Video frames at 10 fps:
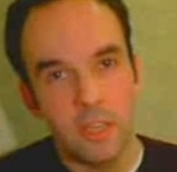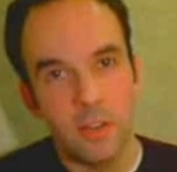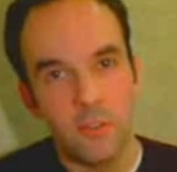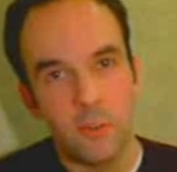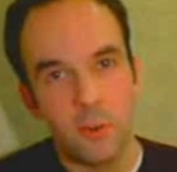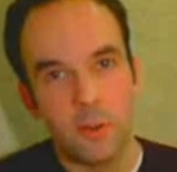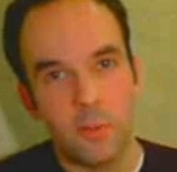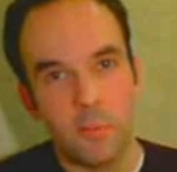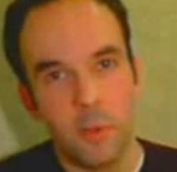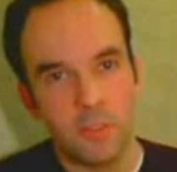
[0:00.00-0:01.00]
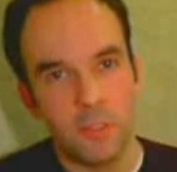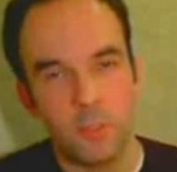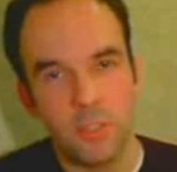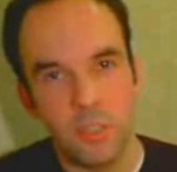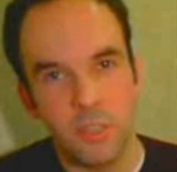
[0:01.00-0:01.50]
for most of
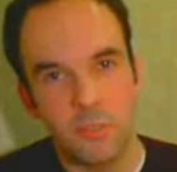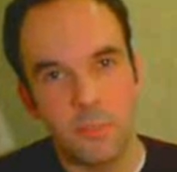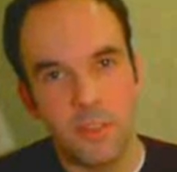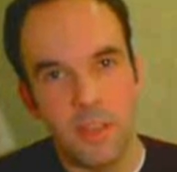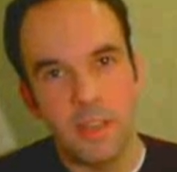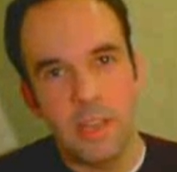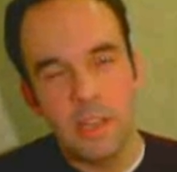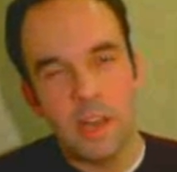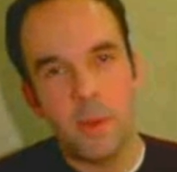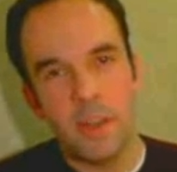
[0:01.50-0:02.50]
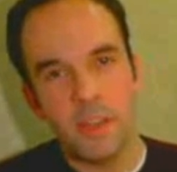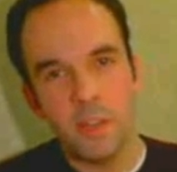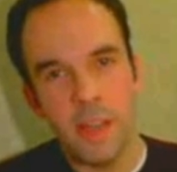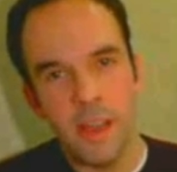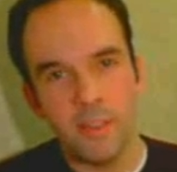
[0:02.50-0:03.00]
those years. But then about a year
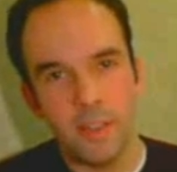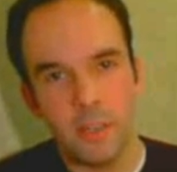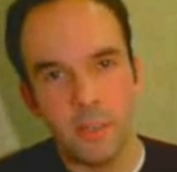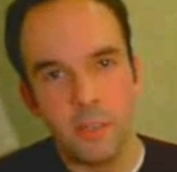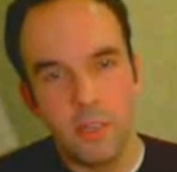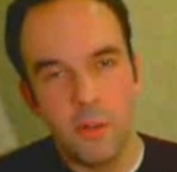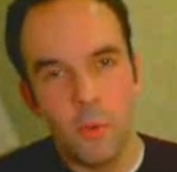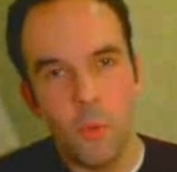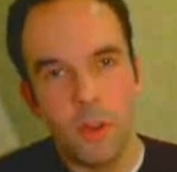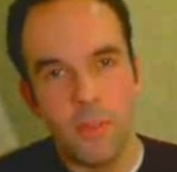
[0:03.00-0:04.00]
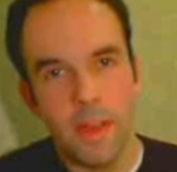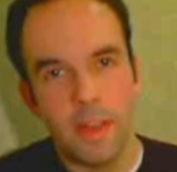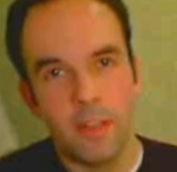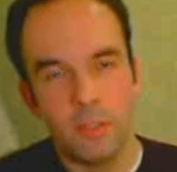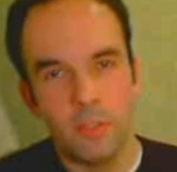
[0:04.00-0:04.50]
and a half ago, one of my
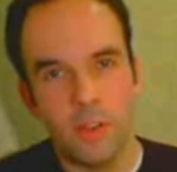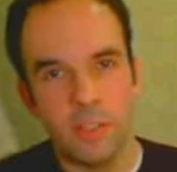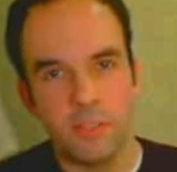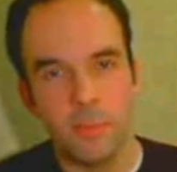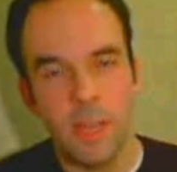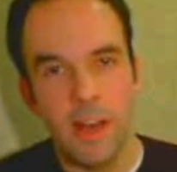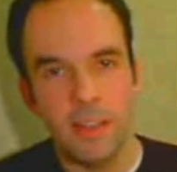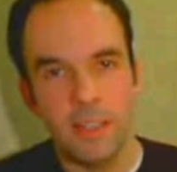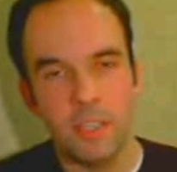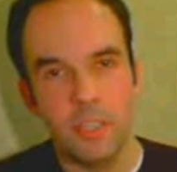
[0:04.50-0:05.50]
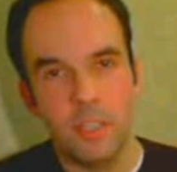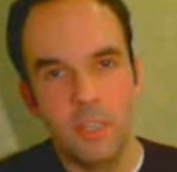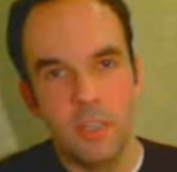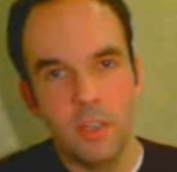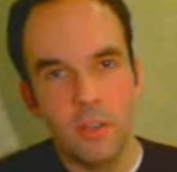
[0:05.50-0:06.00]
close friends from college,
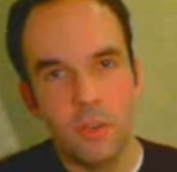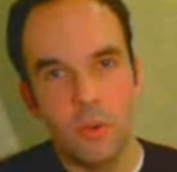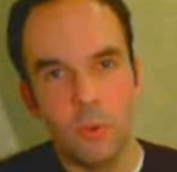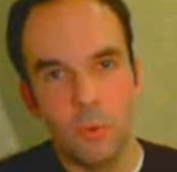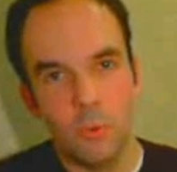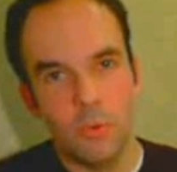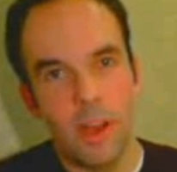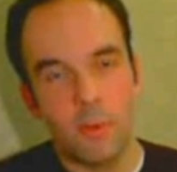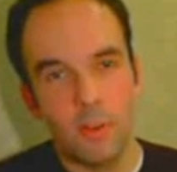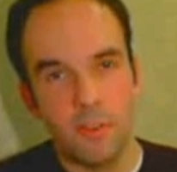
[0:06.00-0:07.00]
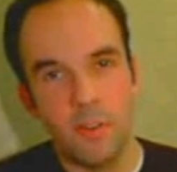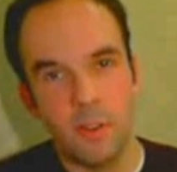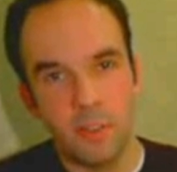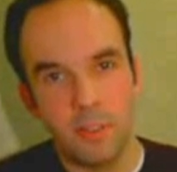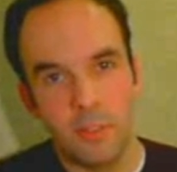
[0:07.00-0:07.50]
who I really
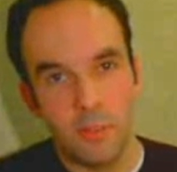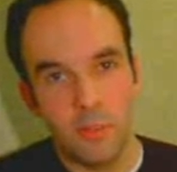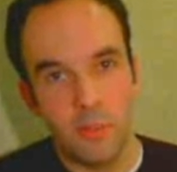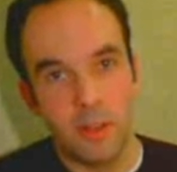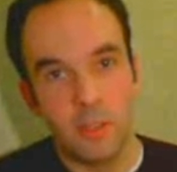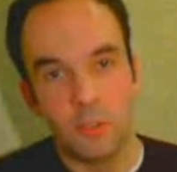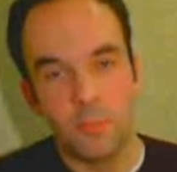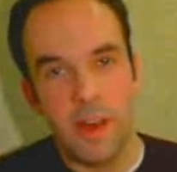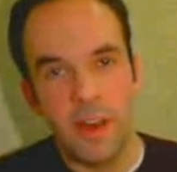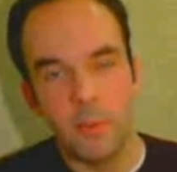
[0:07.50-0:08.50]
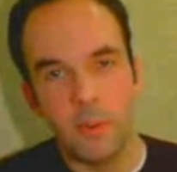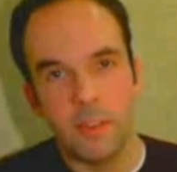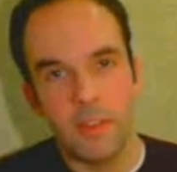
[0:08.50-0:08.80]
felt a close bond with,